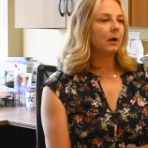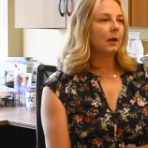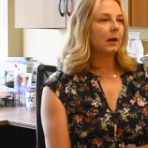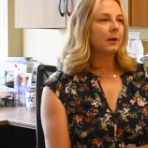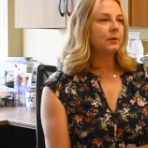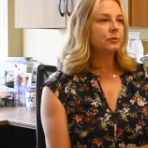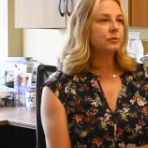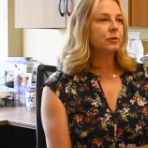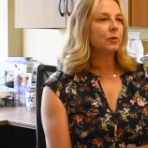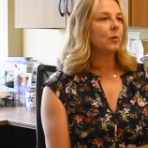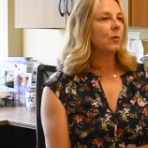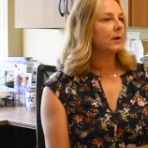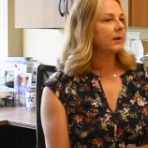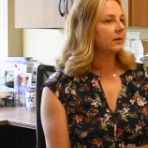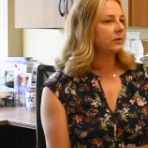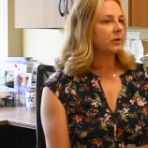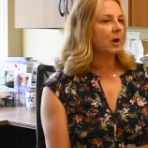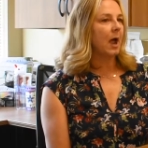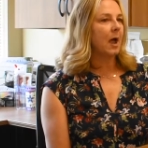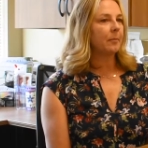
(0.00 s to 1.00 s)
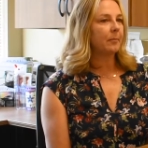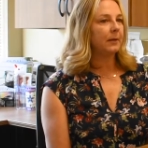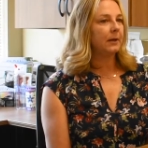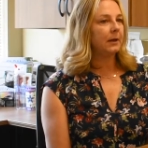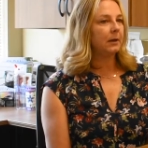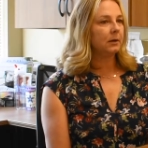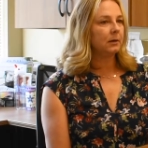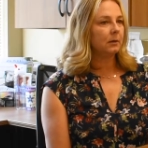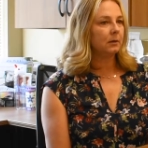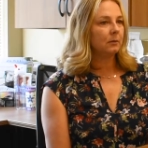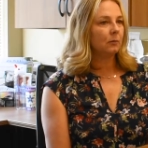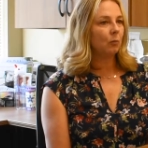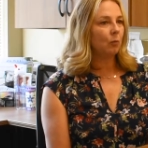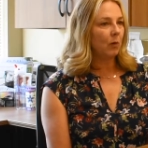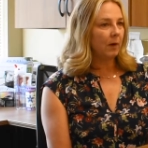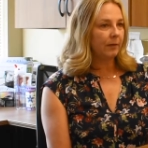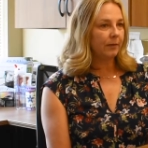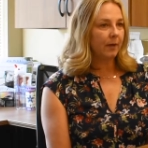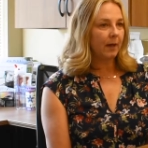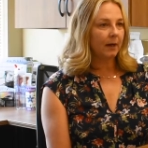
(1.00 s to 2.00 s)
enjoy shopping
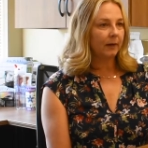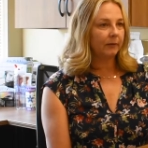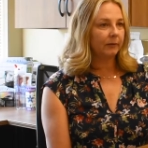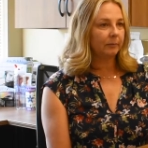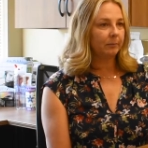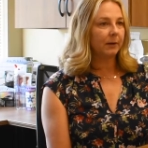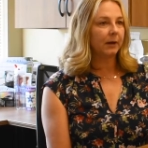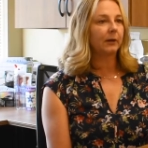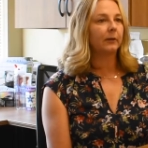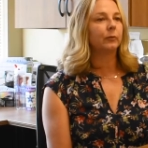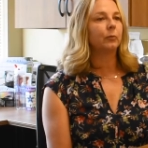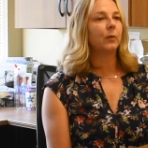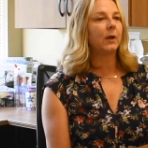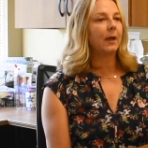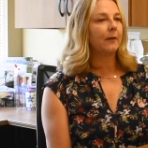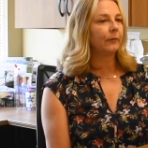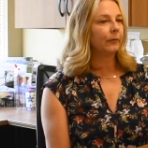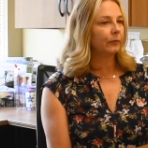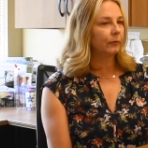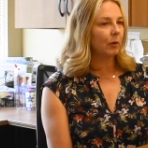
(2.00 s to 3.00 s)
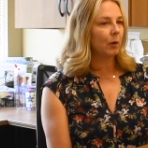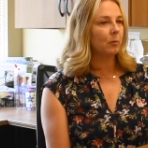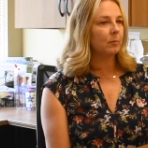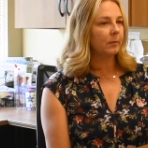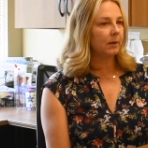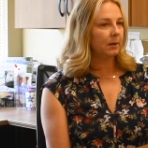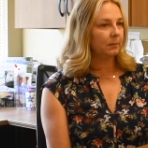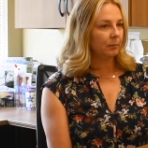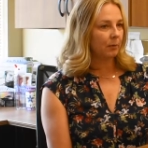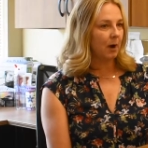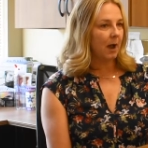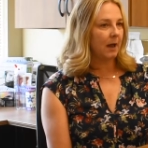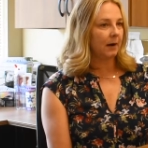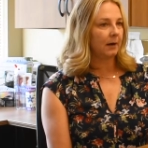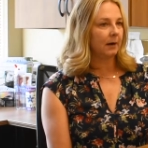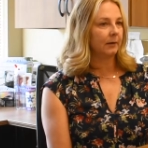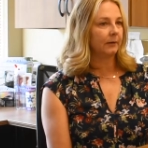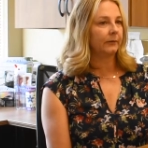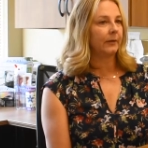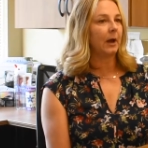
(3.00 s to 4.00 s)
with us because we have so many
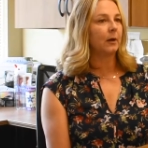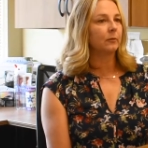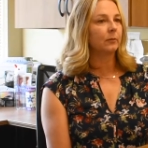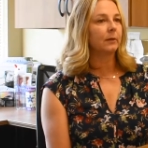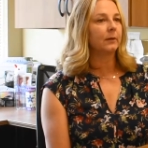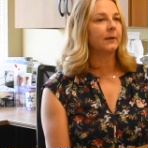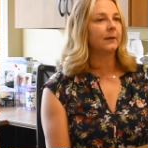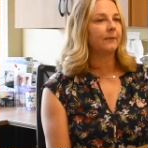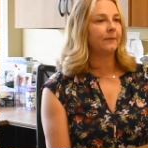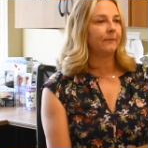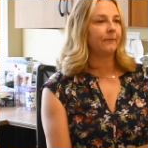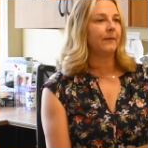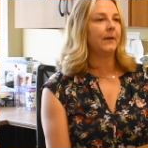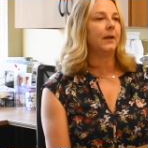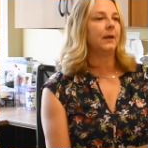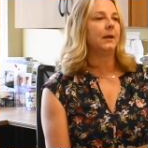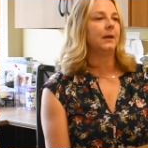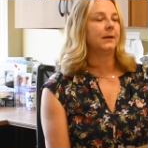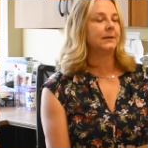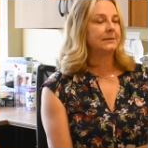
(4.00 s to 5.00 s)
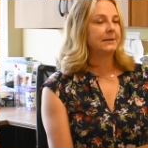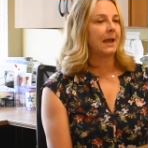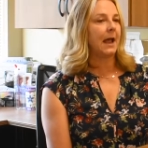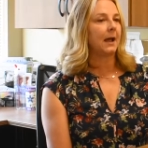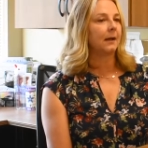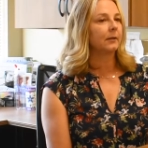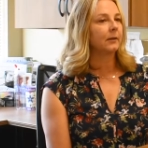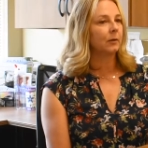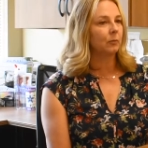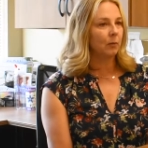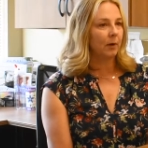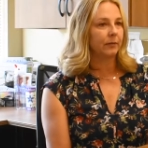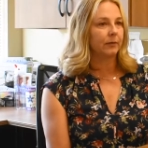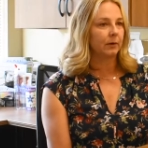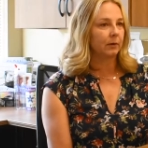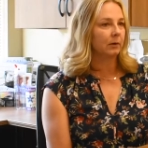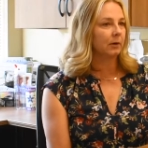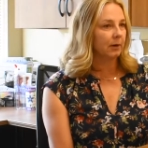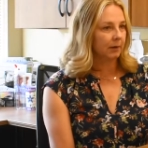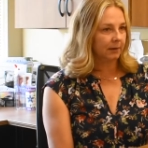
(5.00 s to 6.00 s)
products that really fit exactly what
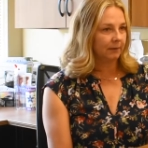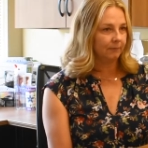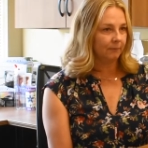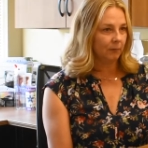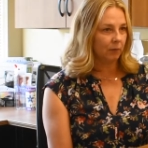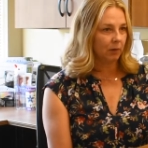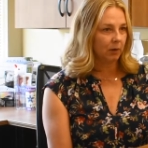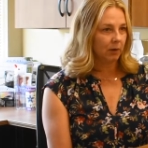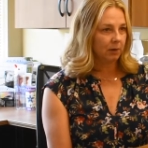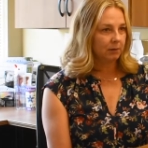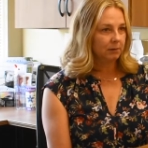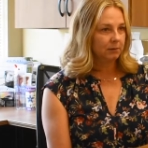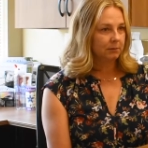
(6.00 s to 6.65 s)
they're looking for.